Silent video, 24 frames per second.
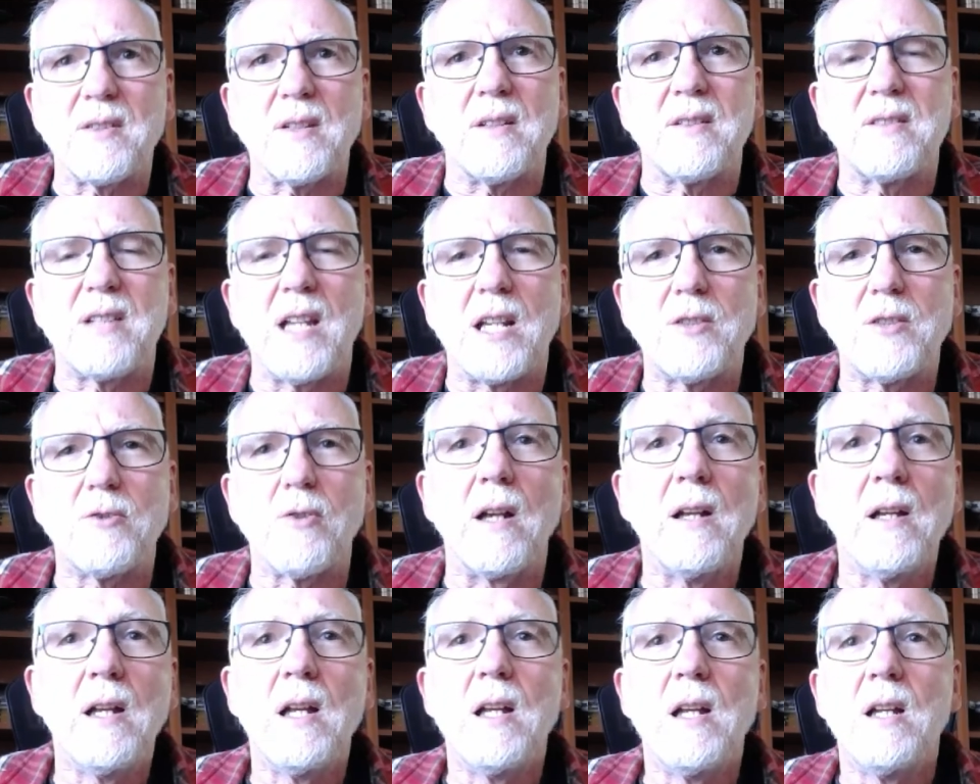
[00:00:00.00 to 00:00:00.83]
etc.
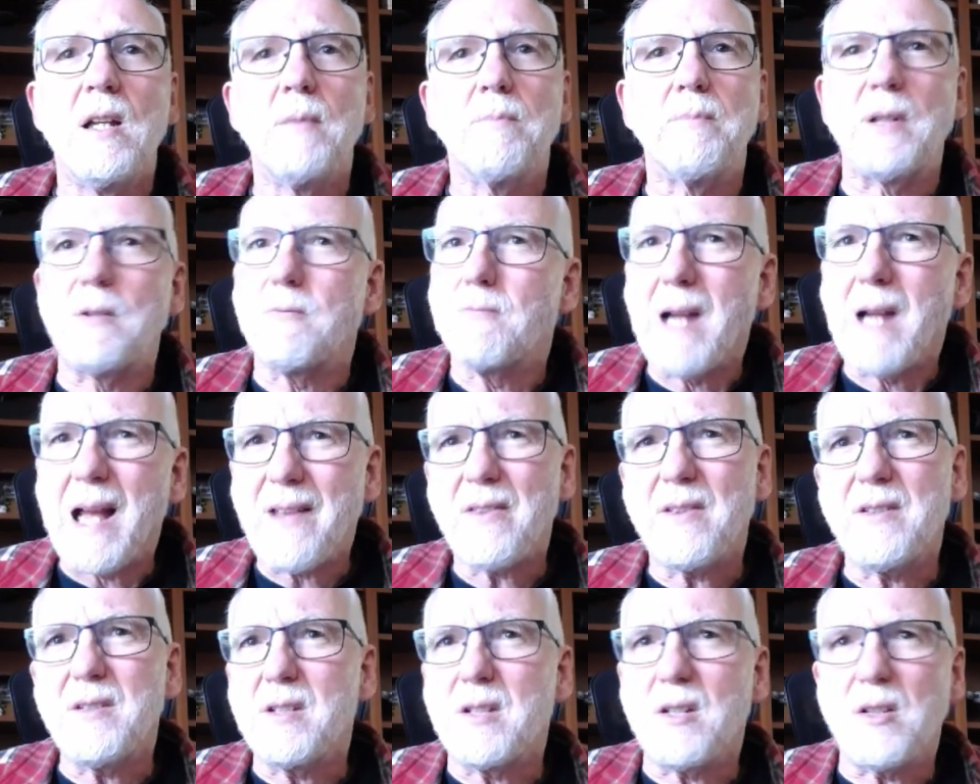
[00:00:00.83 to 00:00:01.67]
But
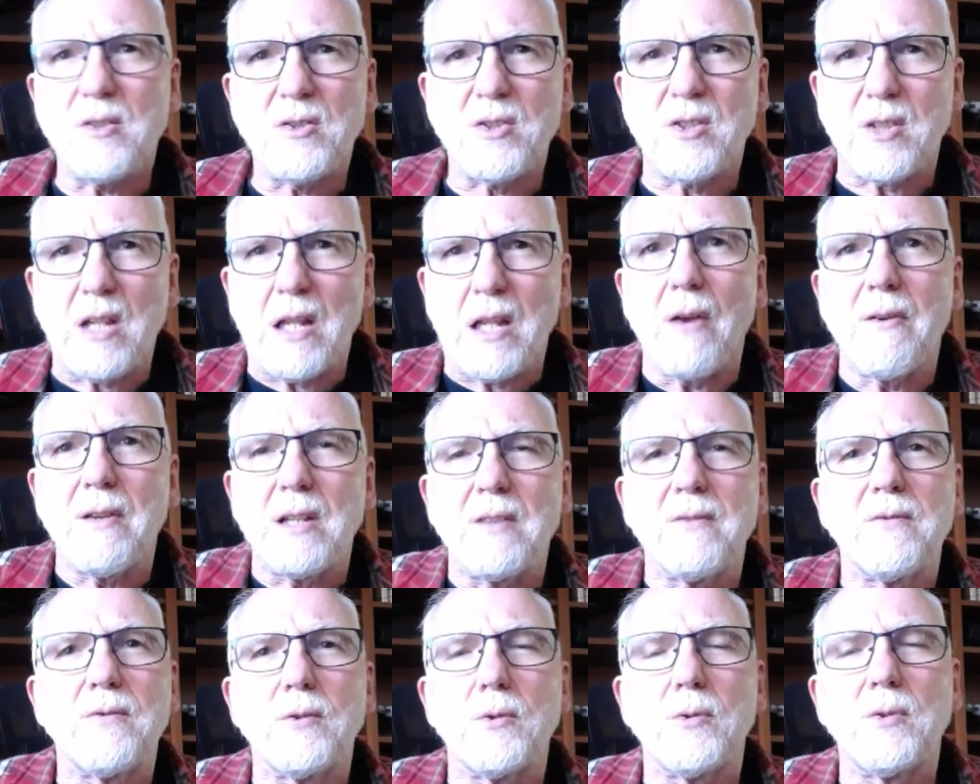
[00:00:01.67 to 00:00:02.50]
rather than just
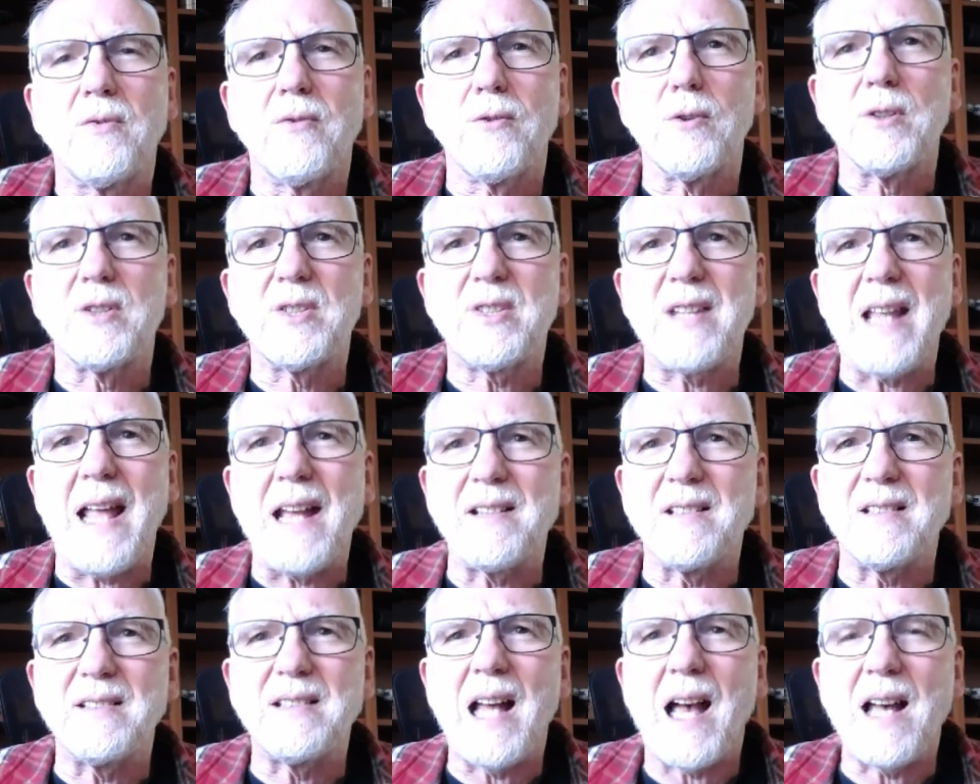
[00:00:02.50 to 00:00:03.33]
going for a
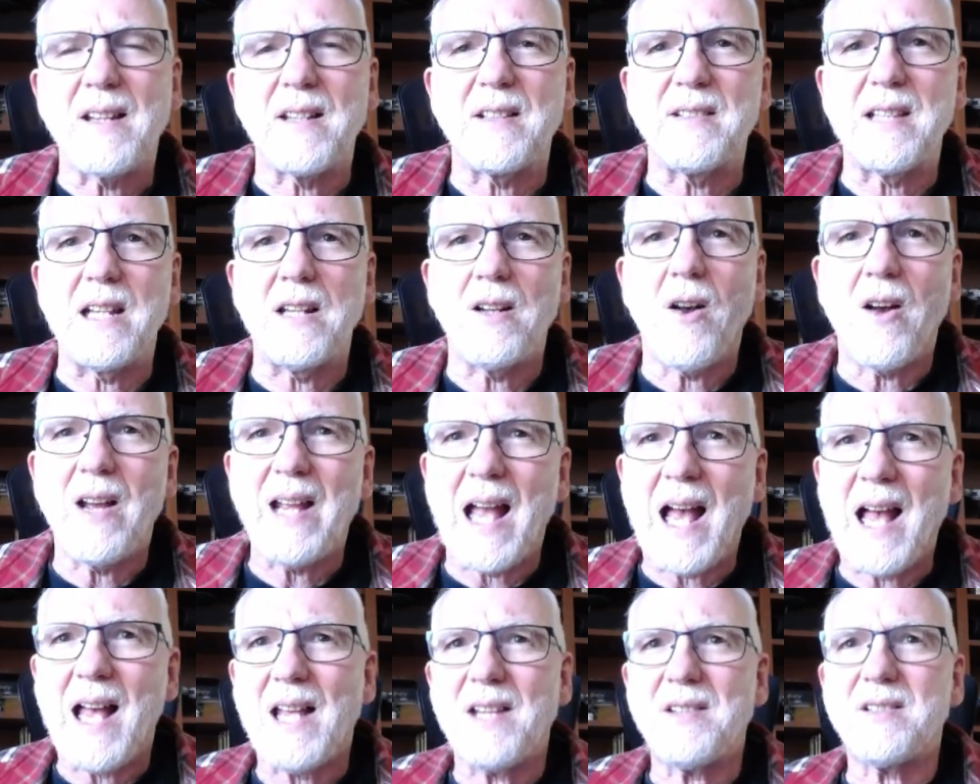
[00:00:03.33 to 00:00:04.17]
standard data set, I
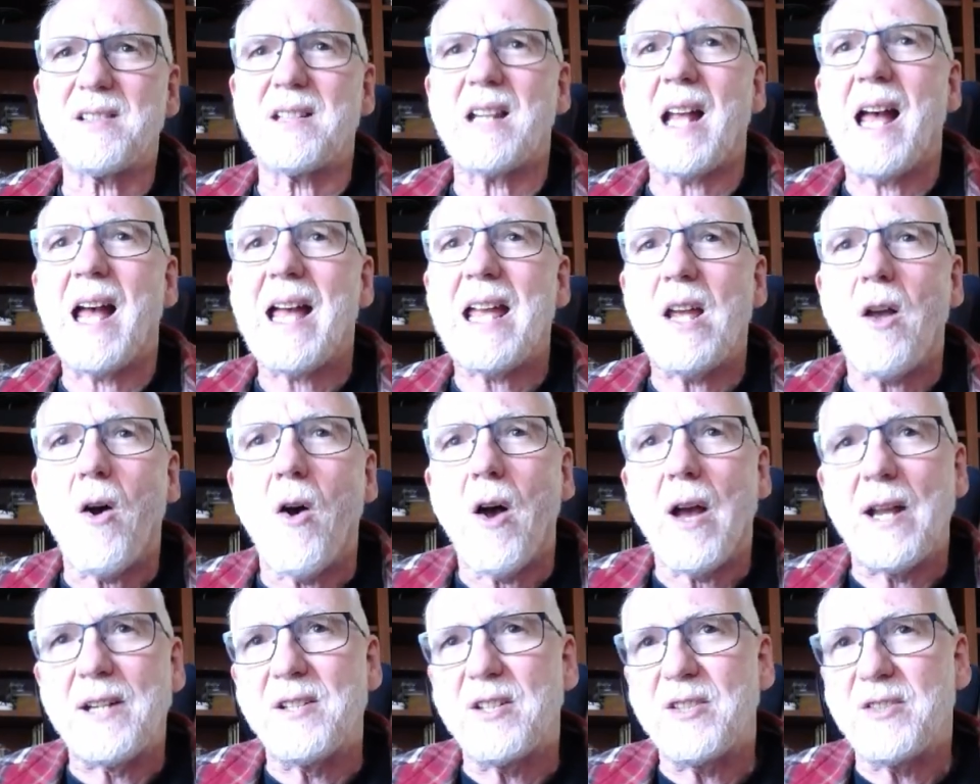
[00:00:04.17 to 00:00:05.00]
asked
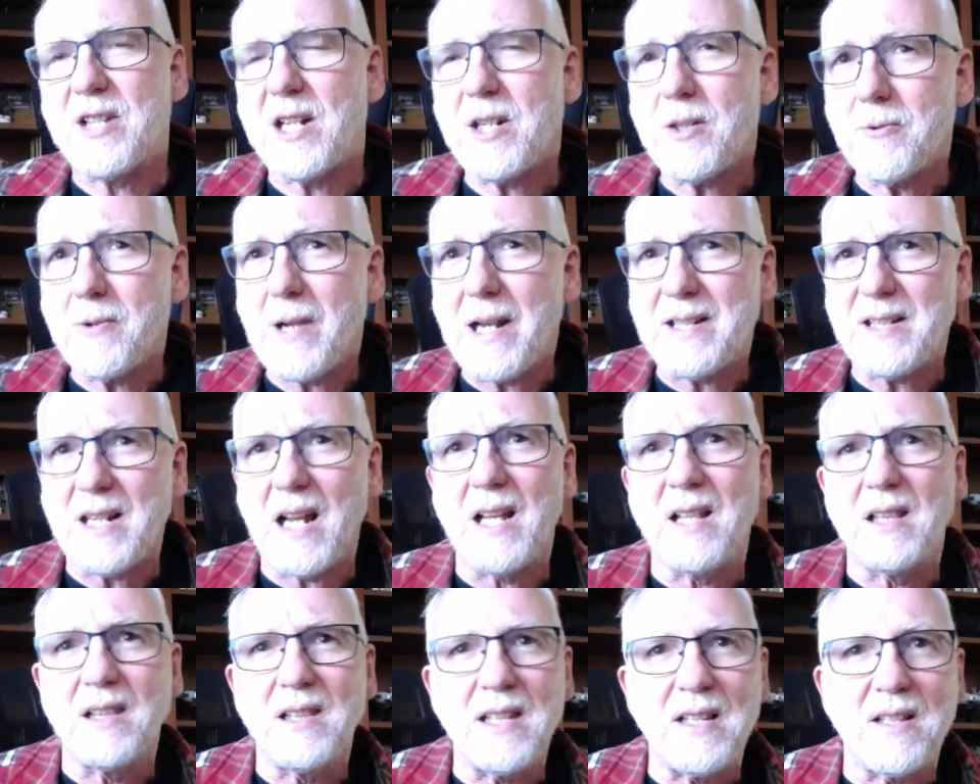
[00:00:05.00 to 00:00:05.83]
AI to generate a
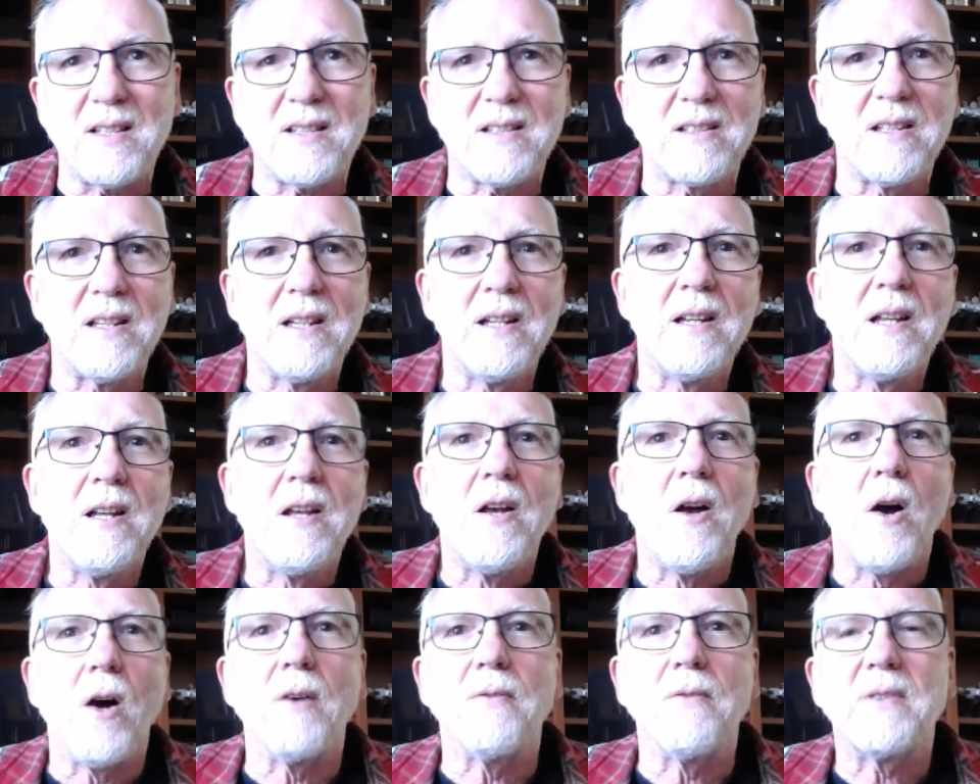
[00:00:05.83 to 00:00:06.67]
list
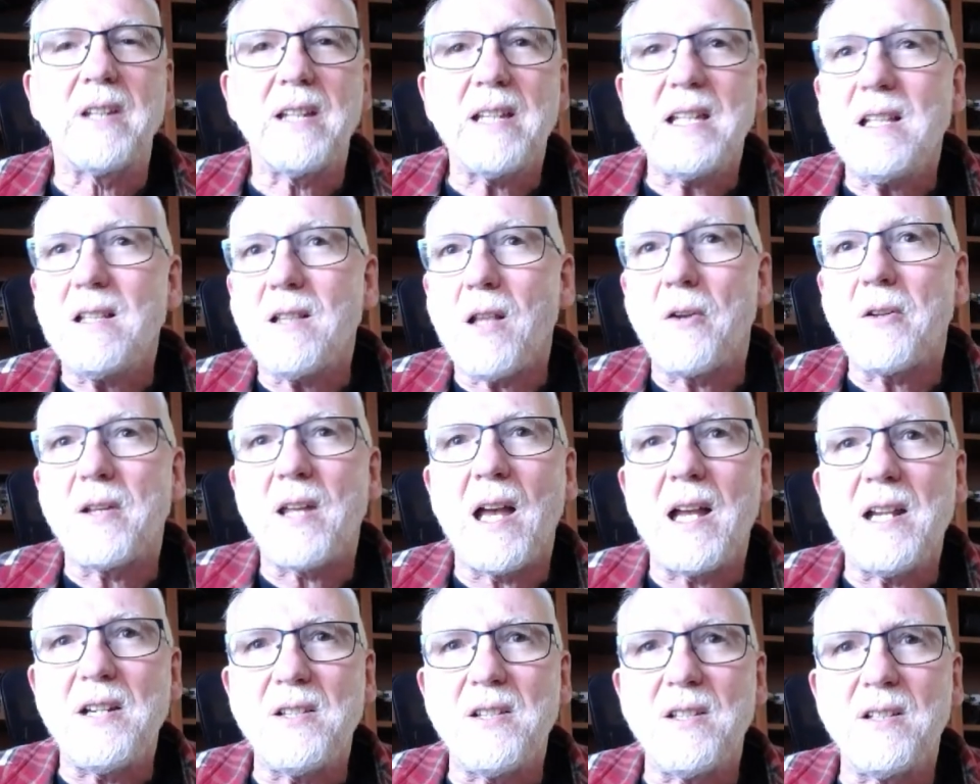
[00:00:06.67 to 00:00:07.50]
of key
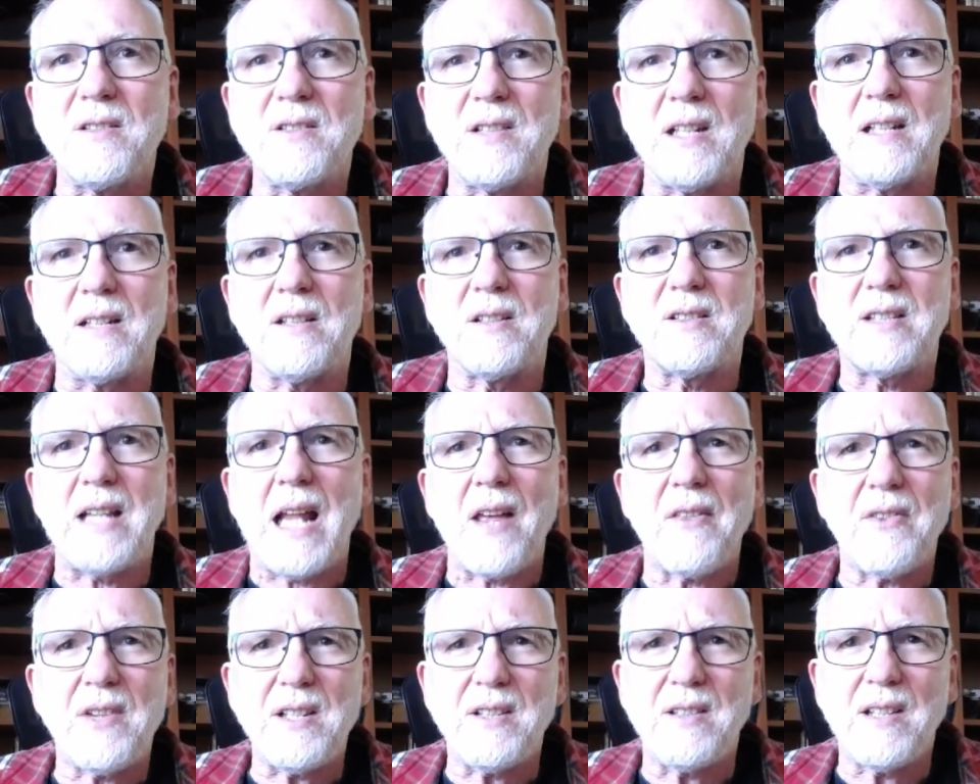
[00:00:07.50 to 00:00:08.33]
locations in
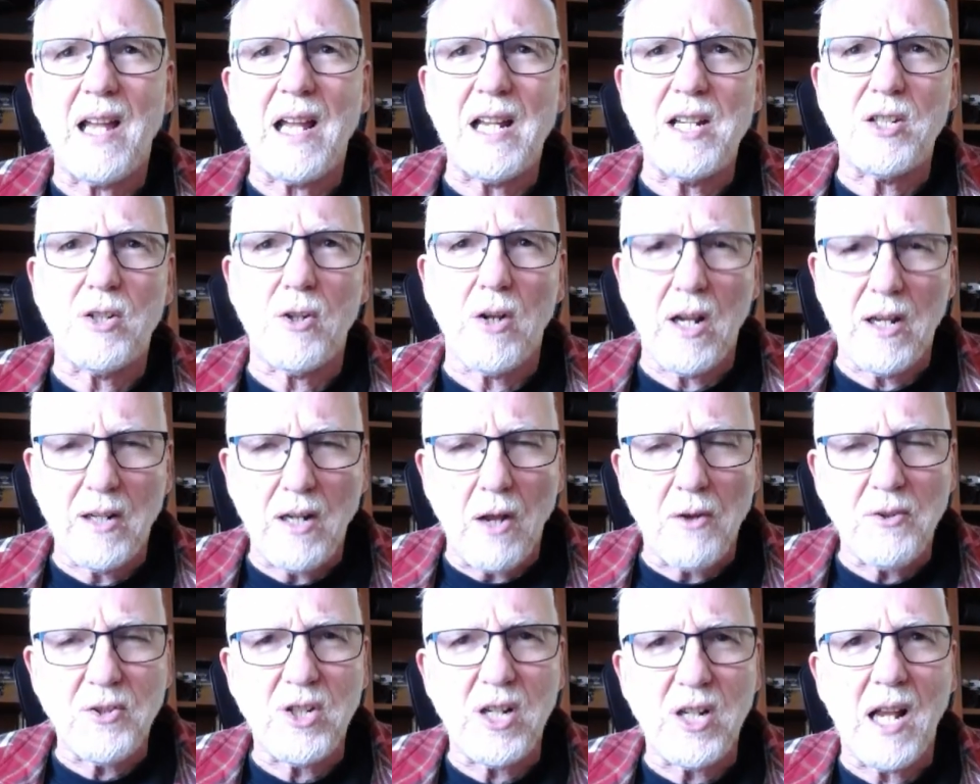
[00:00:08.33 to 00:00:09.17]
Southeast Asia and
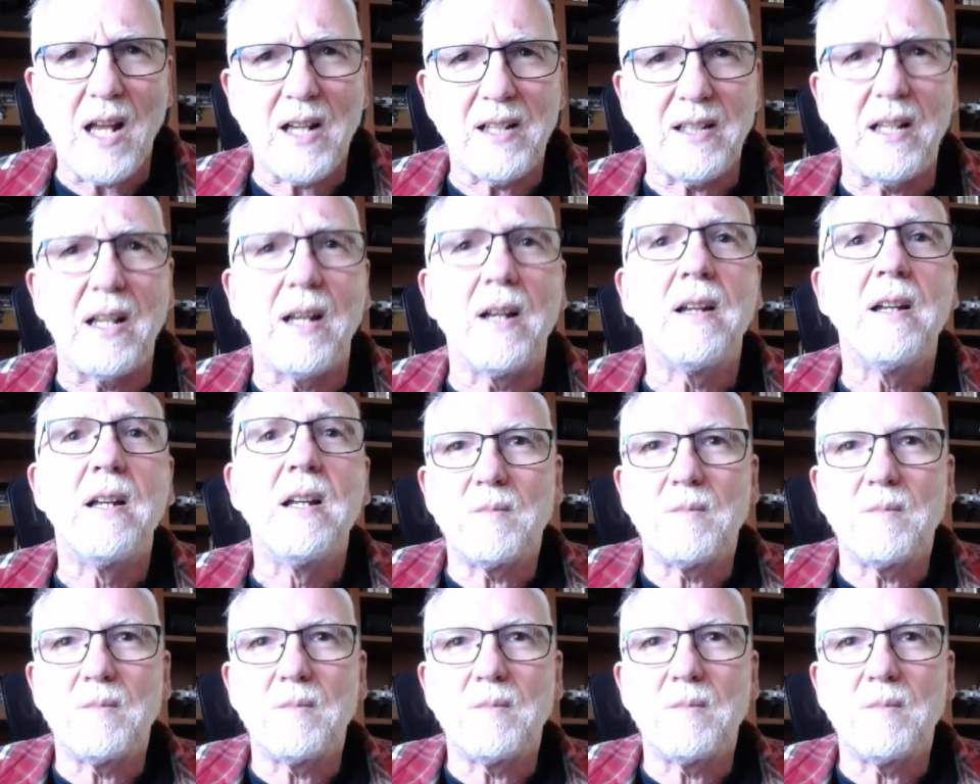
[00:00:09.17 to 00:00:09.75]
Oceania,